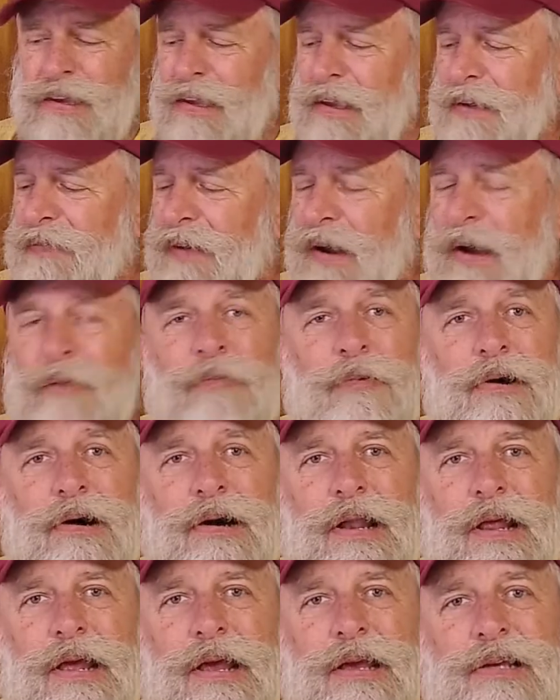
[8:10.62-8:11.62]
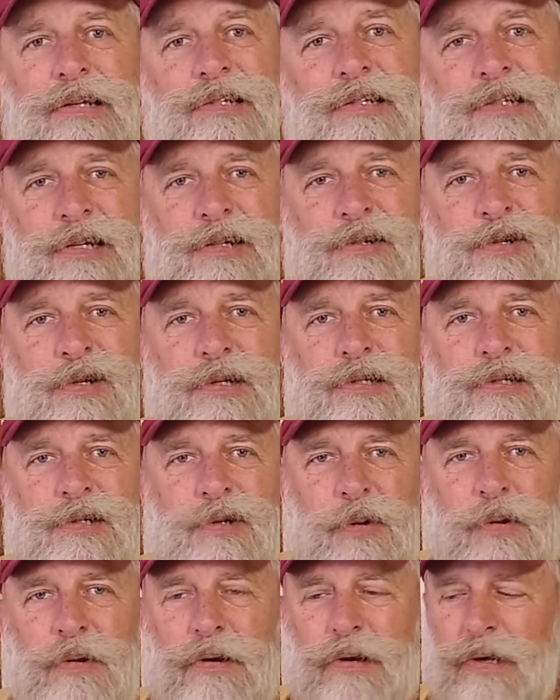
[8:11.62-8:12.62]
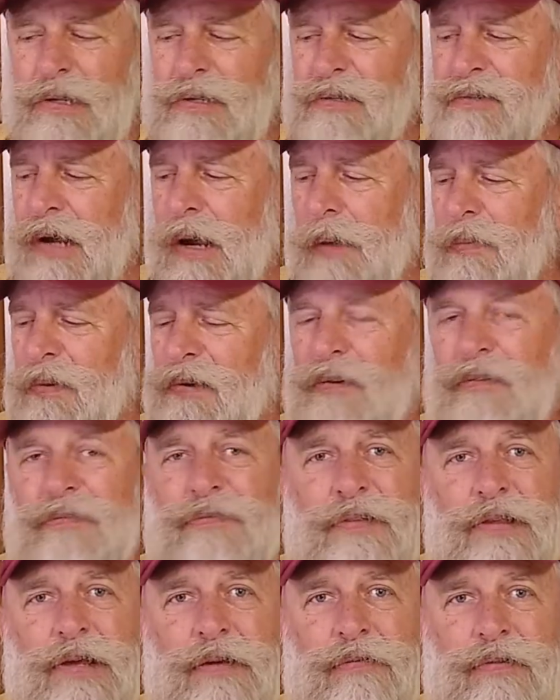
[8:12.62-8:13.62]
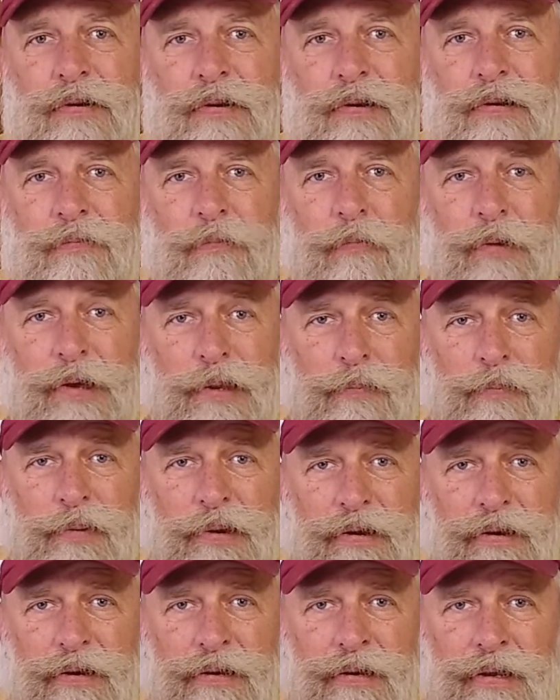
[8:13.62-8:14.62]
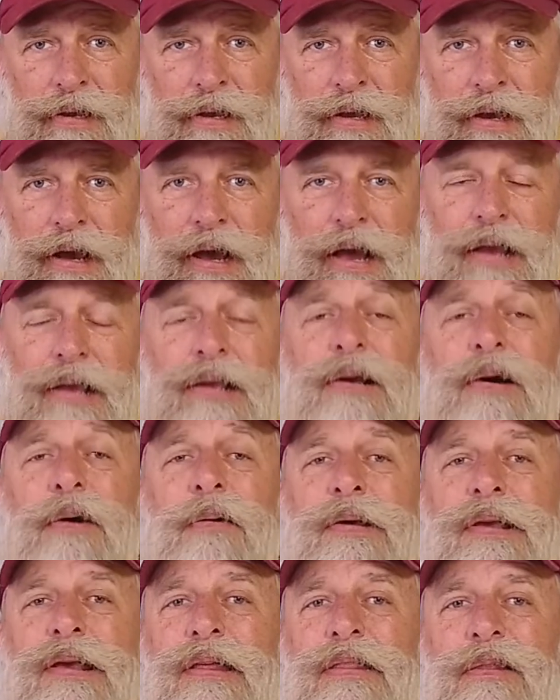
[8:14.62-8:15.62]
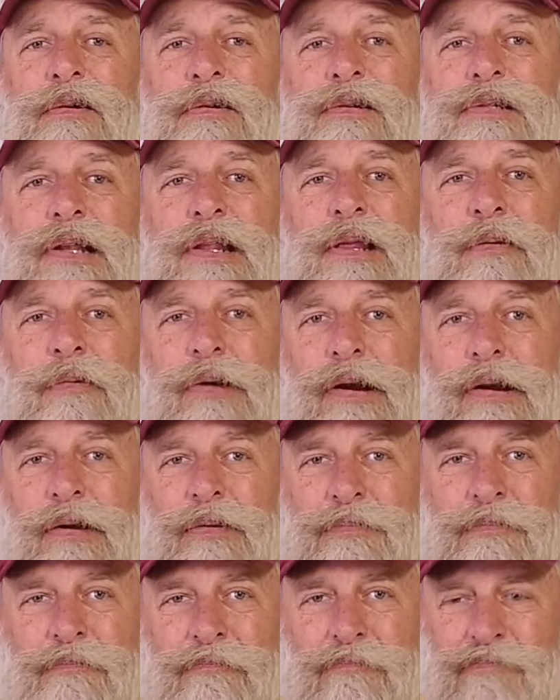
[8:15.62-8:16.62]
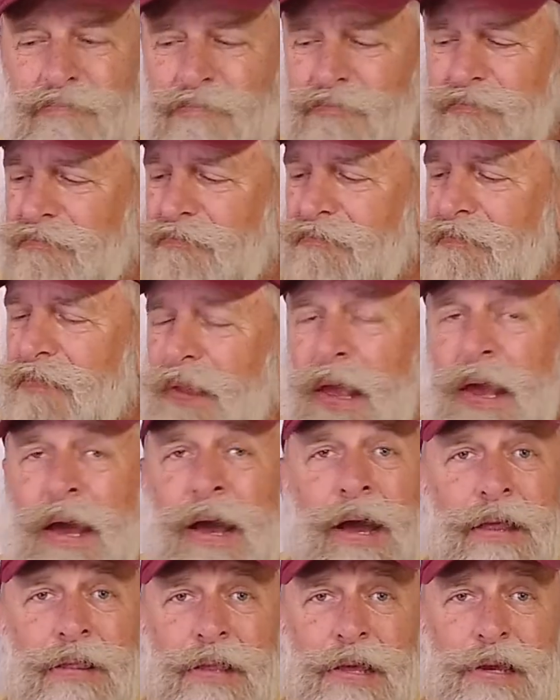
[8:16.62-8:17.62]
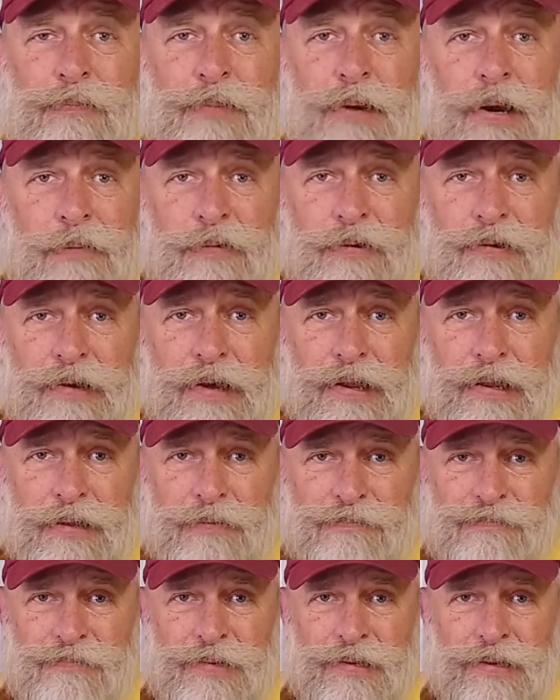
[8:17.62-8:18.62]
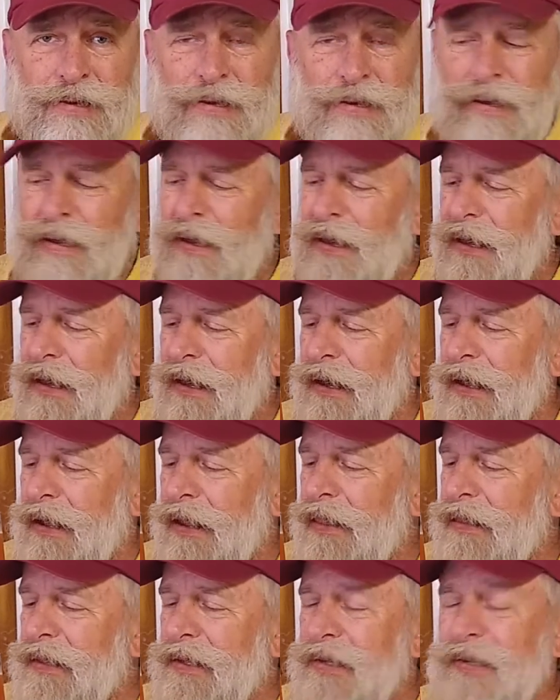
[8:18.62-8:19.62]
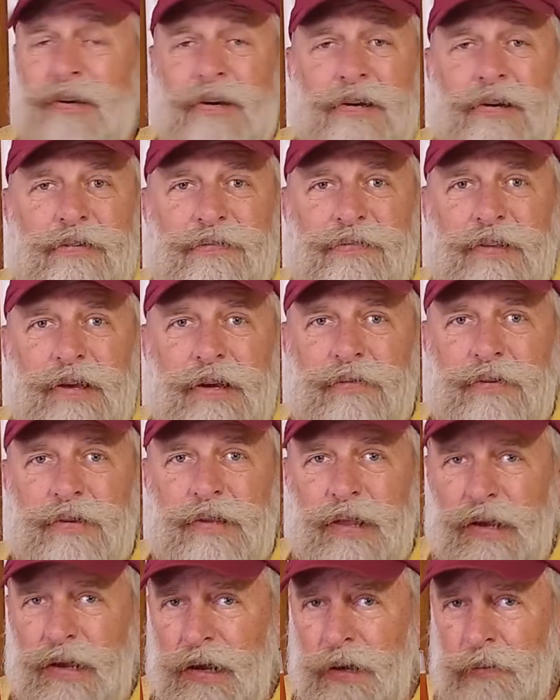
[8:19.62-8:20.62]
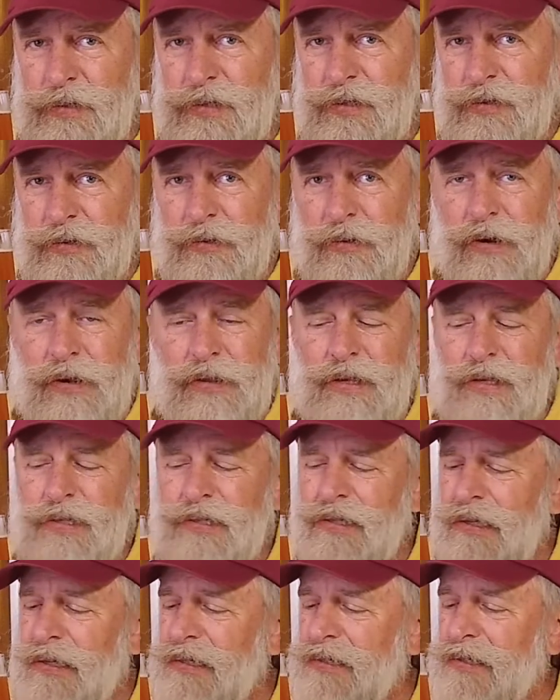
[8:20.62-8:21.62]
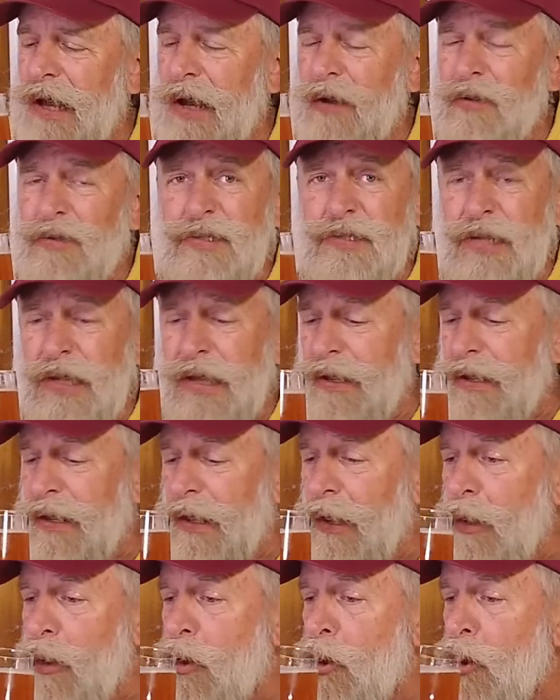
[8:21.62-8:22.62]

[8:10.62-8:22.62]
If I want a citrus or a tropical flavored wheat beer, I can go and get those anywhere. I like pomegranate, and the tart flavor that comes through on this is outstanding.